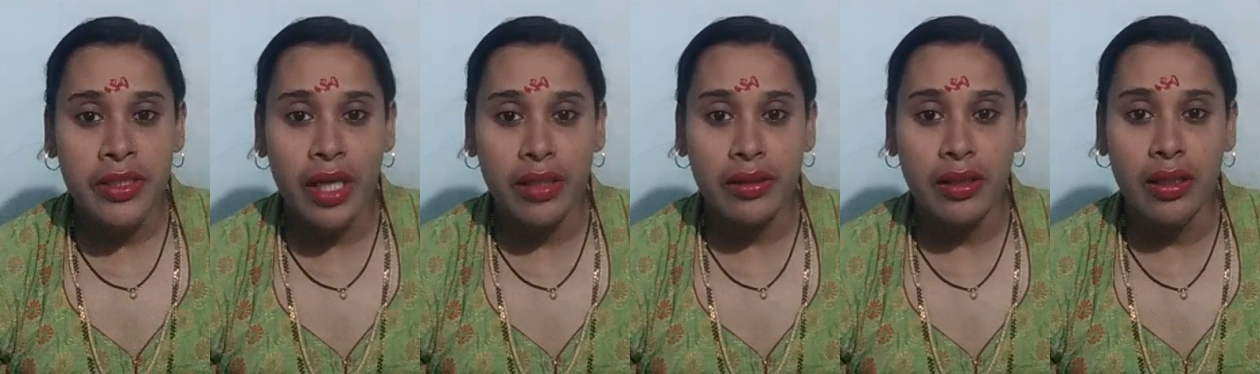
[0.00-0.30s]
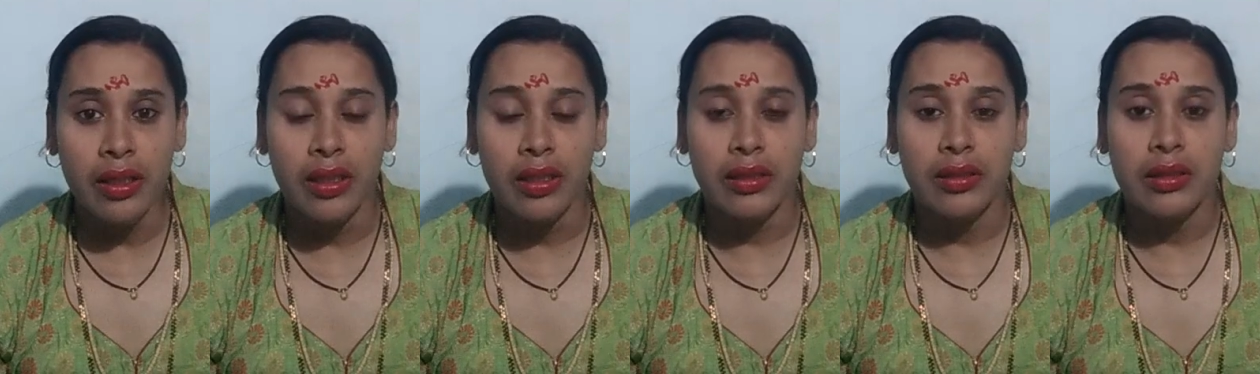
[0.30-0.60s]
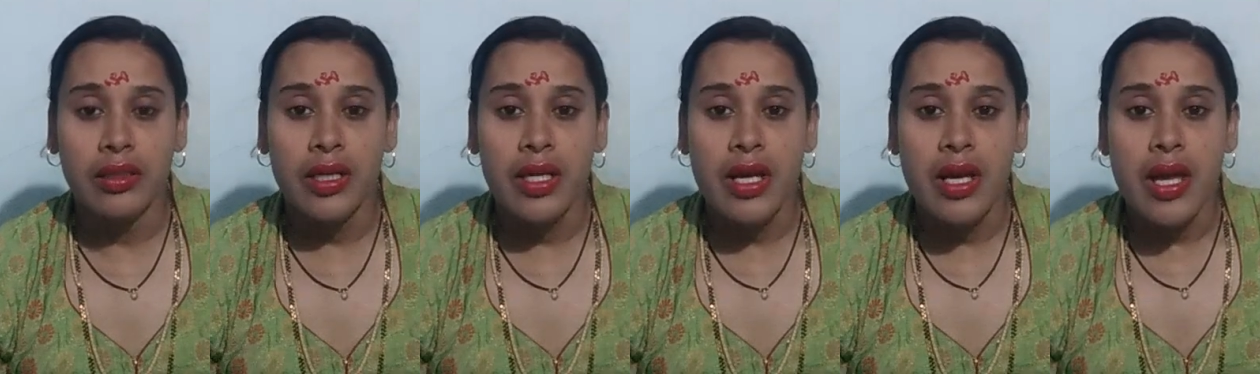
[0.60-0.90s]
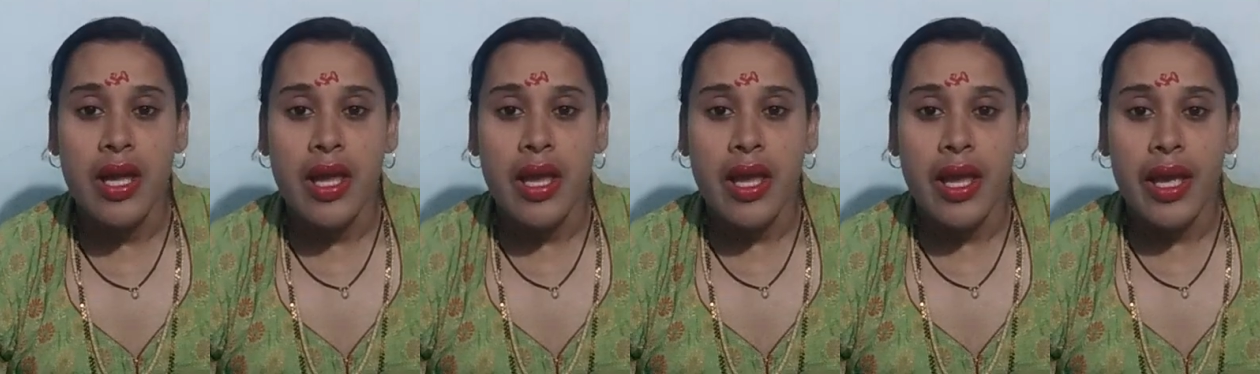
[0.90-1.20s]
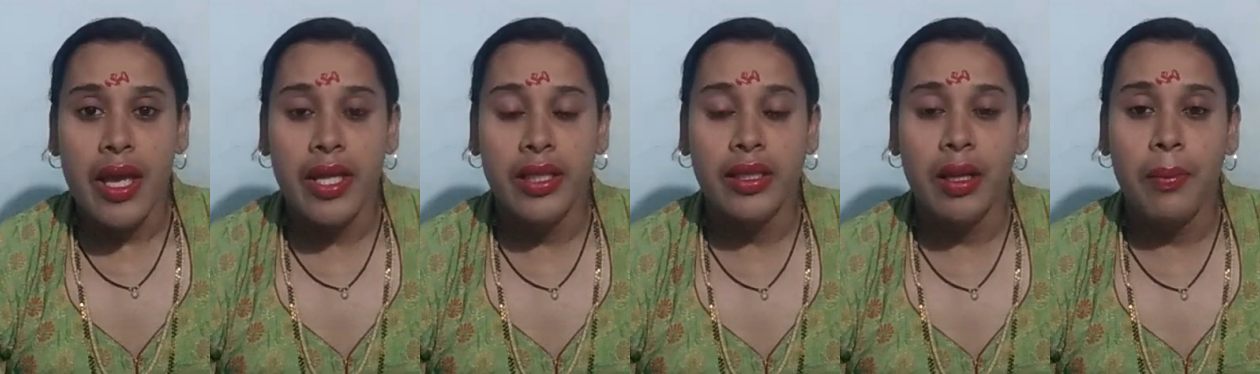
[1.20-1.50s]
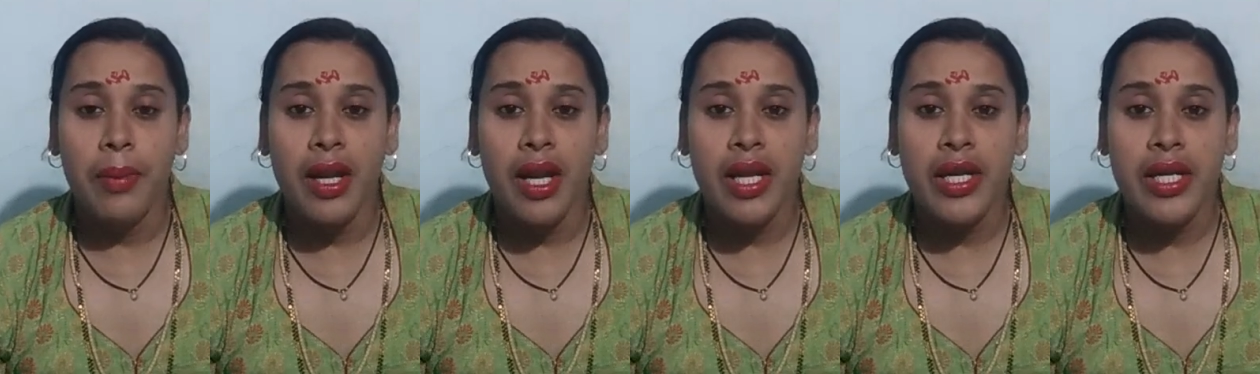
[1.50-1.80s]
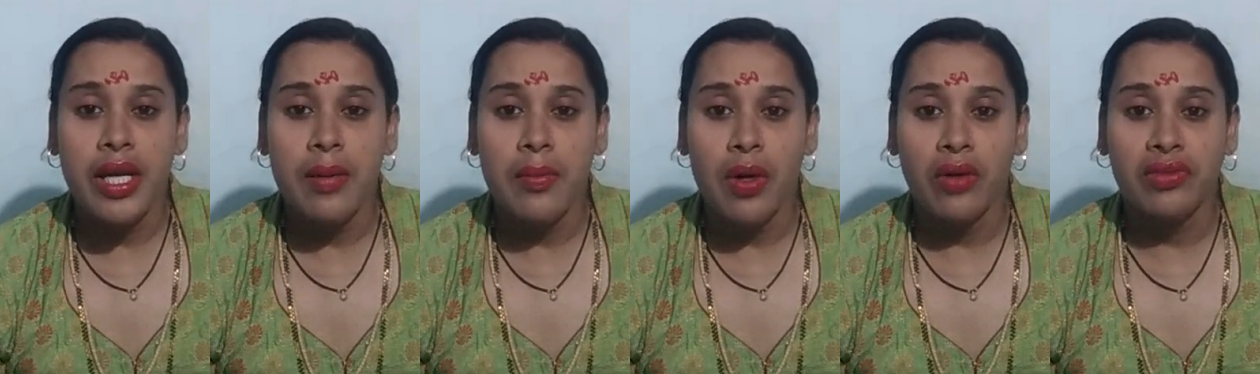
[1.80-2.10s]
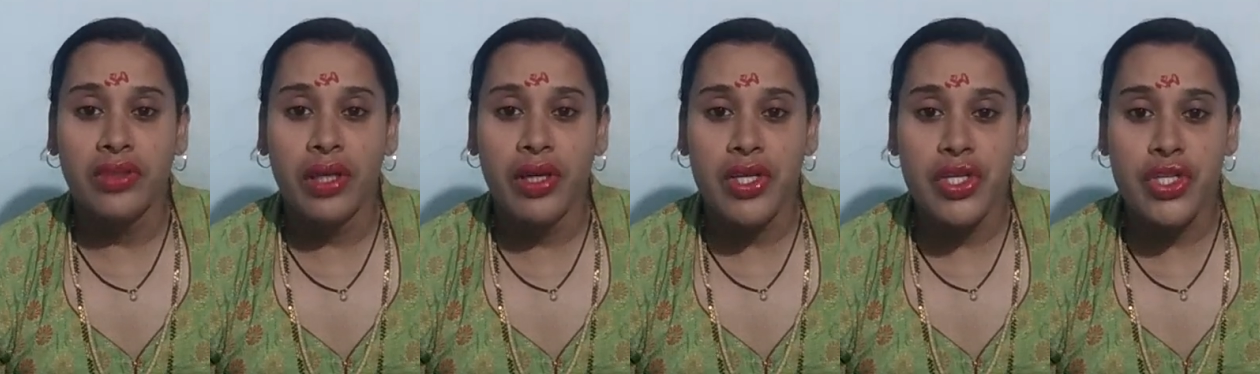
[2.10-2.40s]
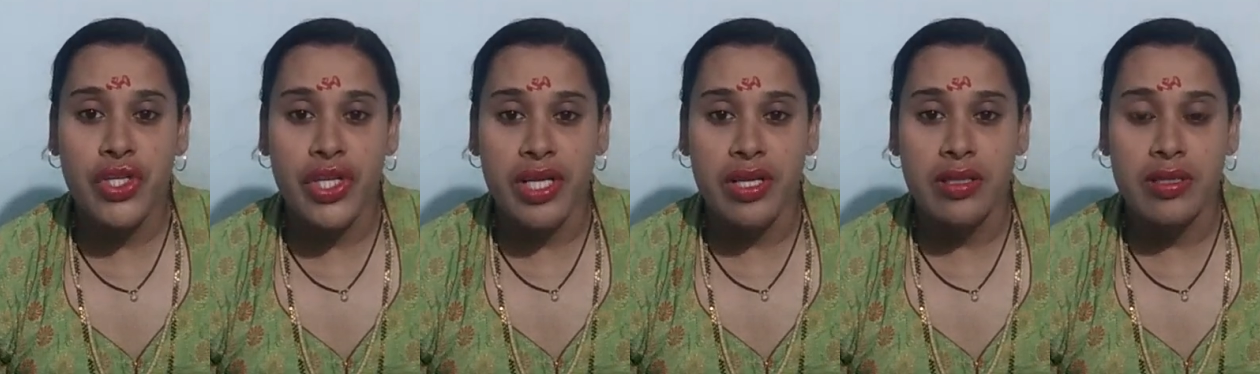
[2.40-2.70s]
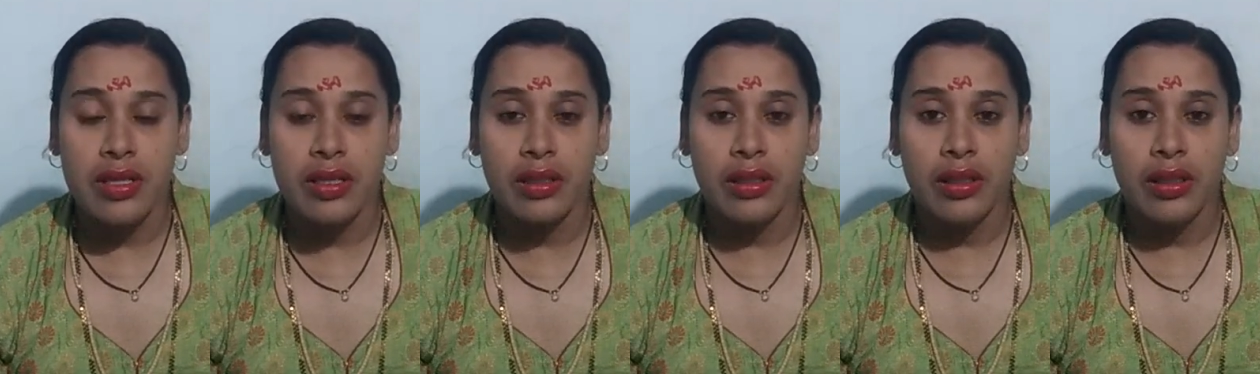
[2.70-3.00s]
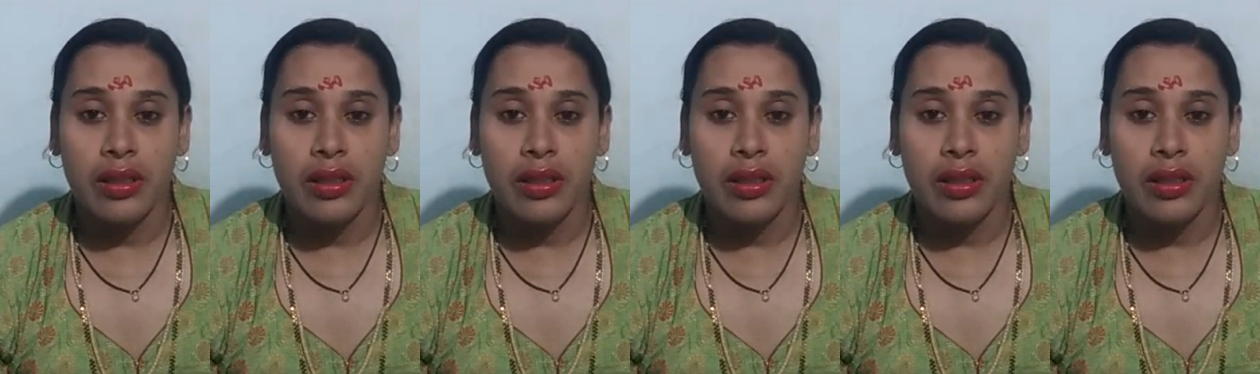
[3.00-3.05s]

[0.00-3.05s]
Yataha. In the millennium of the Rishis,